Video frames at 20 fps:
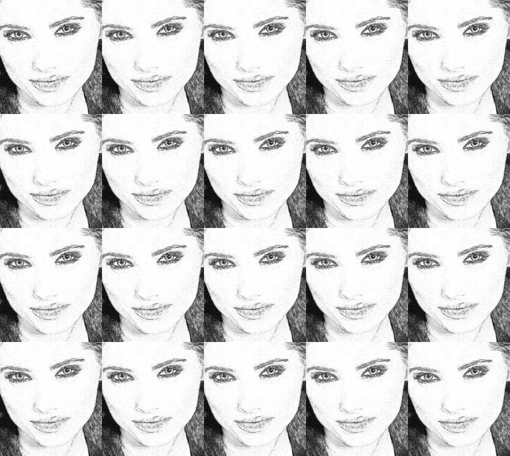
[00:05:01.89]
As you can see
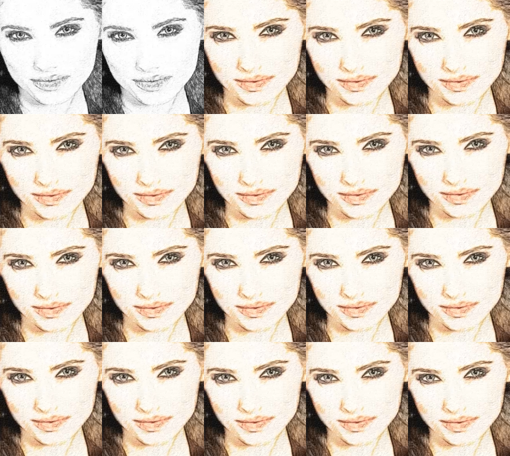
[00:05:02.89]
here we'll just quickly
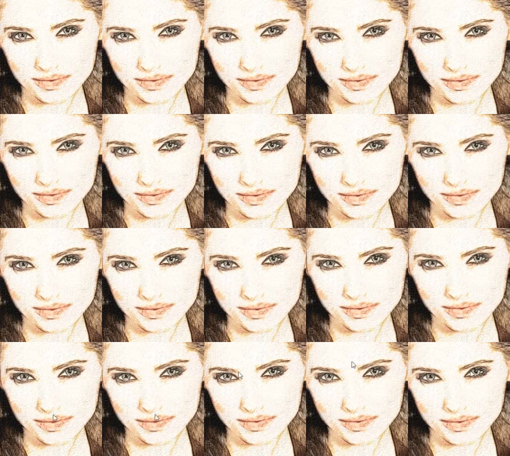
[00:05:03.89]
change some of these and you can
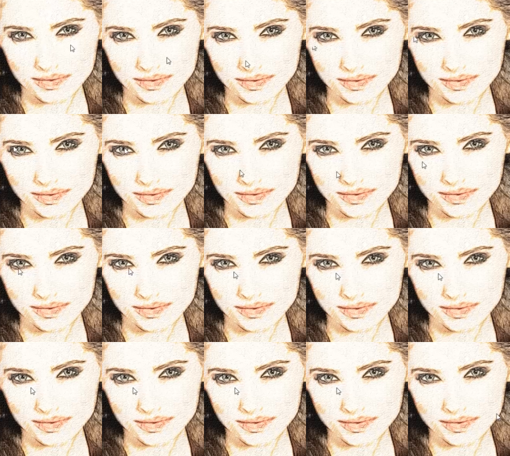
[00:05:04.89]
see it changes it
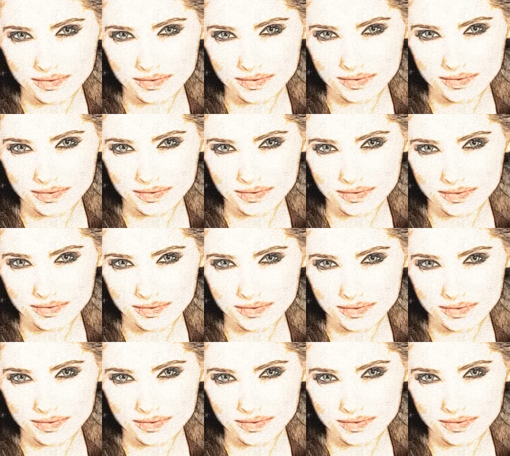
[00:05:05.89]
into pastel.